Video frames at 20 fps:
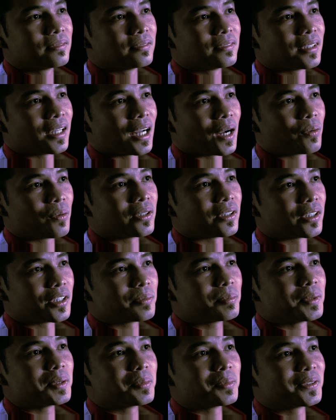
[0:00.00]
I want to hurt
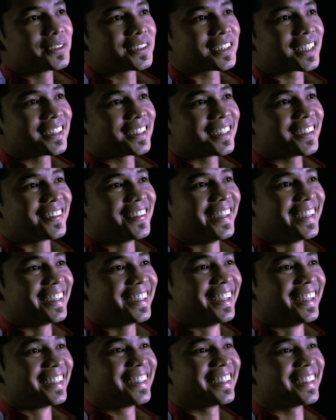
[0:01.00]
people inside that
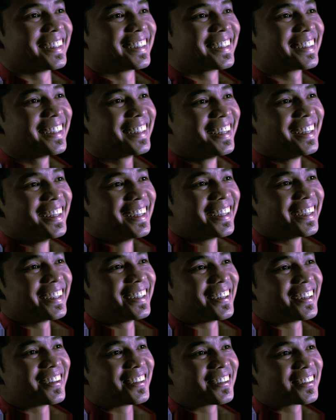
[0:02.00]
ring, you
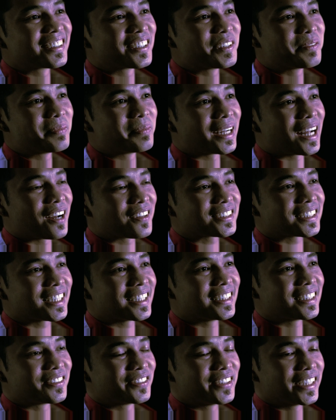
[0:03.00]
know, but outside
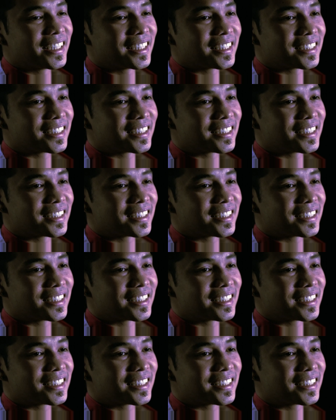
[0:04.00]
the ring,